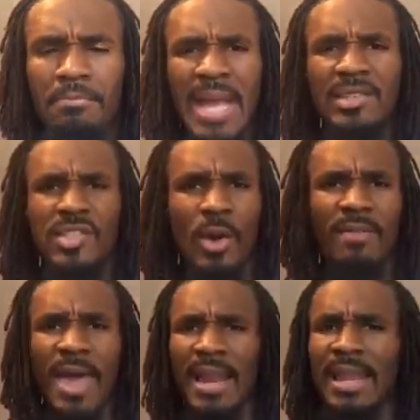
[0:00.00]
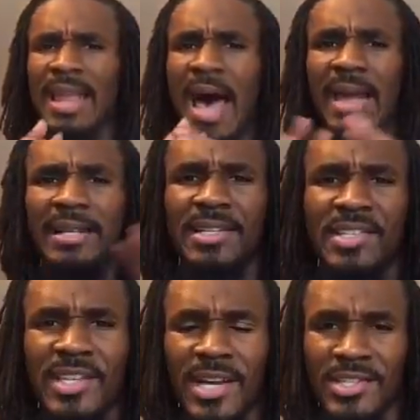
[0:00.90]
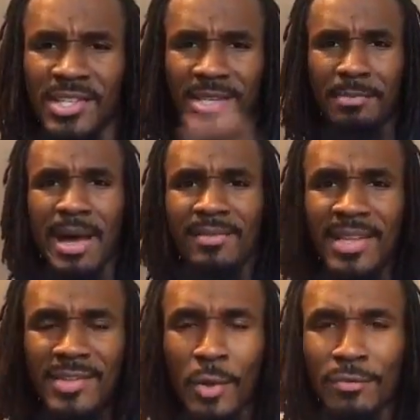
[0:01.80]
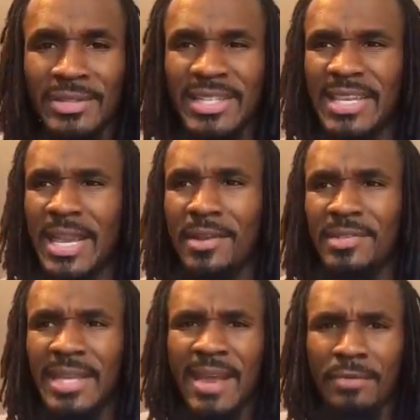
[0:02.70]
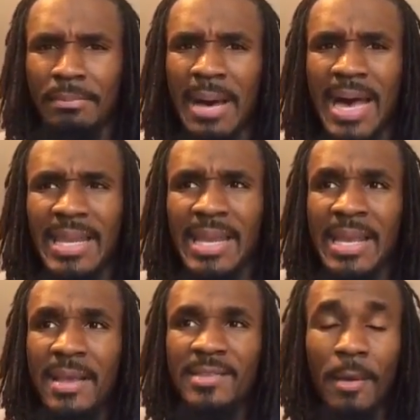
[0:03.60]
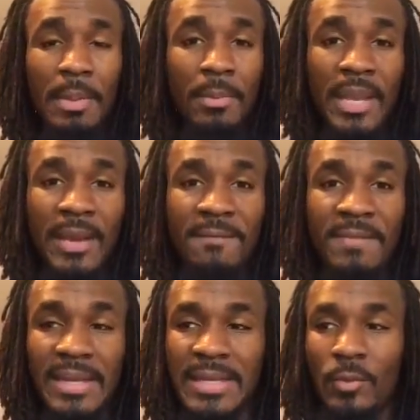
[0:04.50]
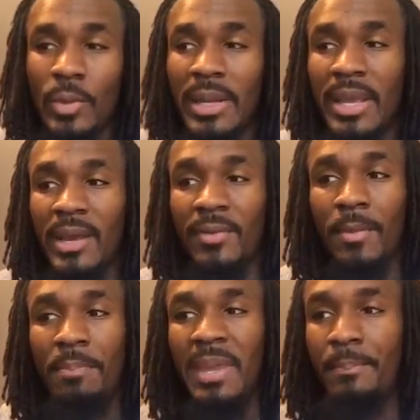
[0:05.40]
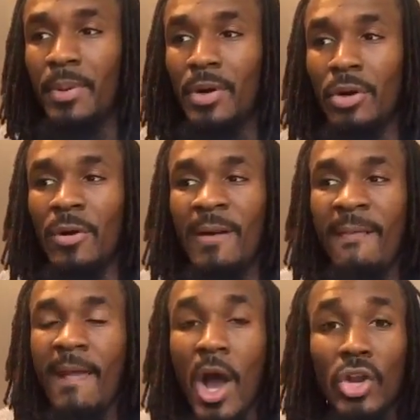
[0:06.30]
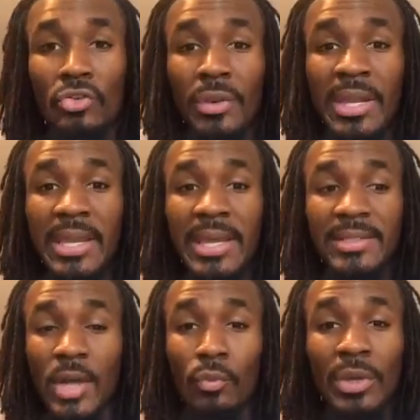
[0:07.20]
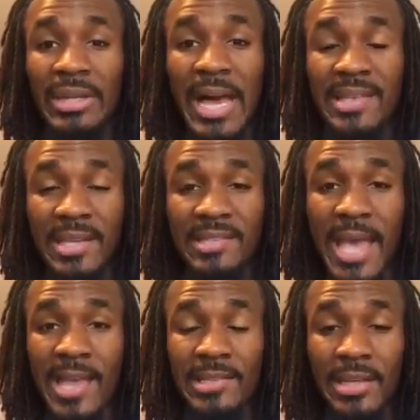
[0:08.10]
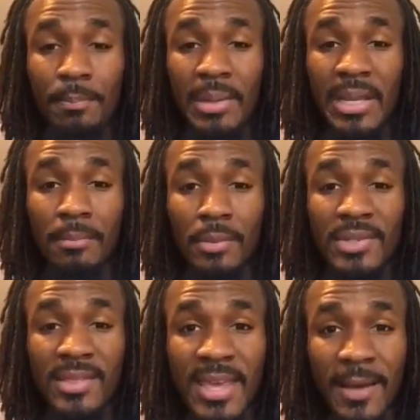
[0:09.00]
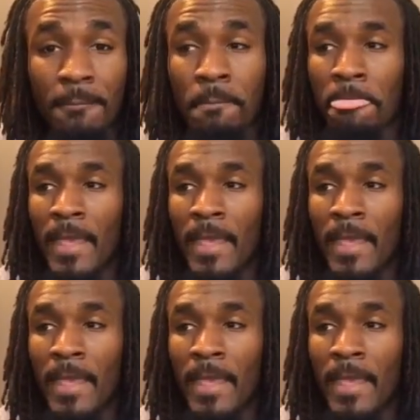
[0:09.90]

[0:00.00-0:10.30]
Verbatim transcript: and so I've had a lot of discussions about this over the years, and everybody, some people get offended with it, other people agree and don't realize that it's actually applicable to them.